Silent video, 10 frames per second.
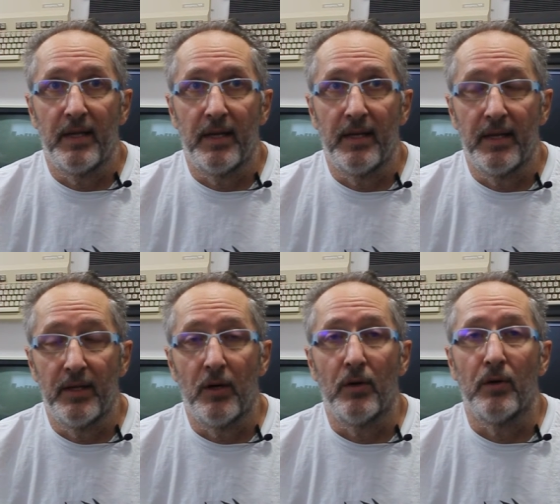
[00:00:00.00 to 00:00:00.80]
I had
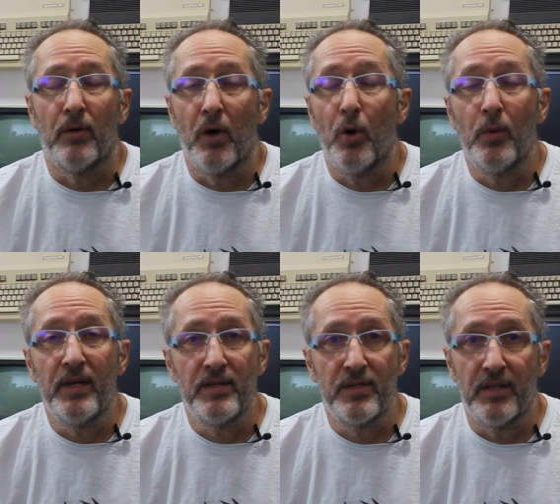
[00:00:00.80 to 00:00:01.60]

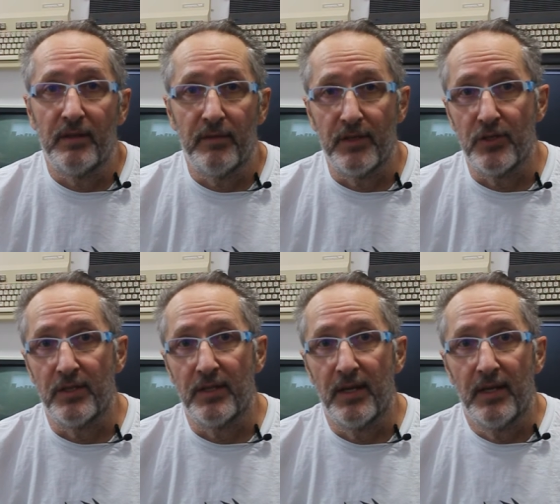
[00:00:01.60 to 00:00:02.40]
always
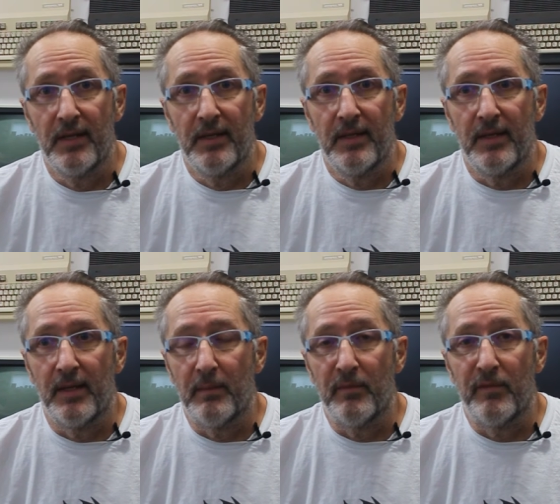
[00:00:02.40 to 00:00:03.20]
envisioned
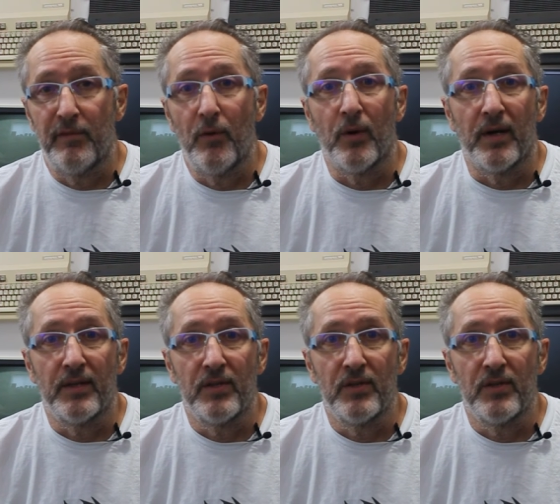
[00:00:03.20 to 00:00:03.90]
for it.